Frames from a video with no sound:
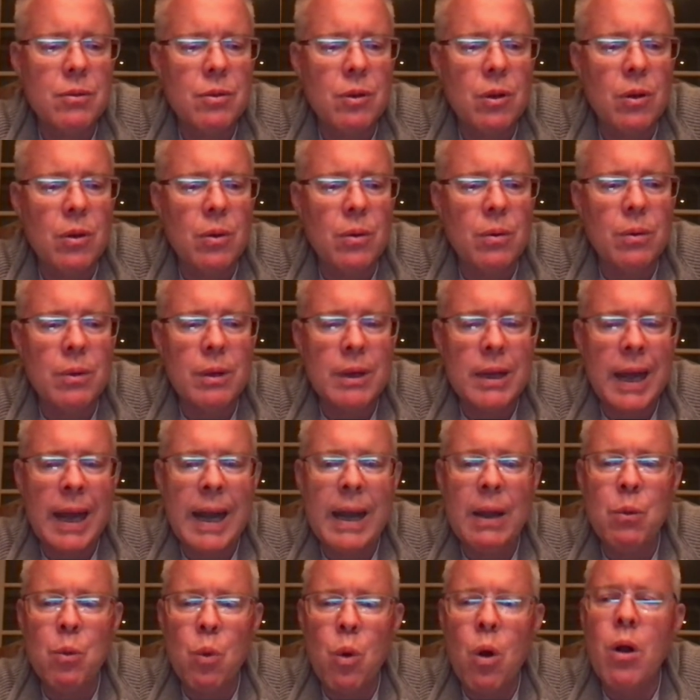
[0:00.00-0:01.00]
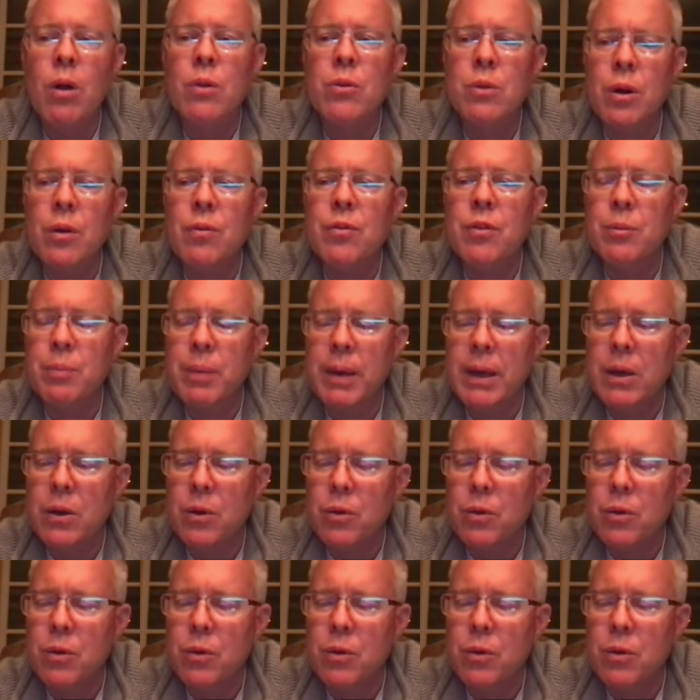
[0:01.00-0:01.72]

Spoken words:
So guy walked off the